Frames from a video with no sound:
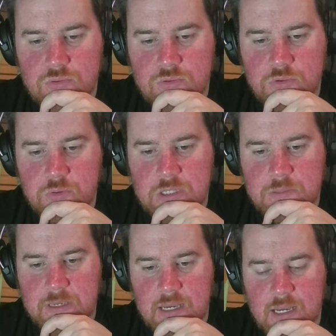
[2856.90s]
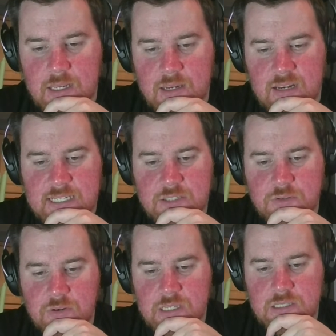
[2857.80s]
Who else we got here? Not Stu
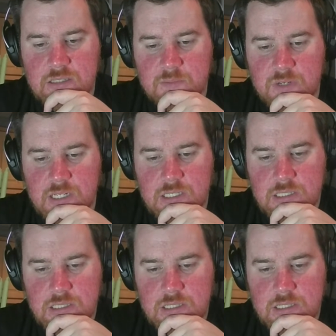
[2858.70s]
Grayson, someone else.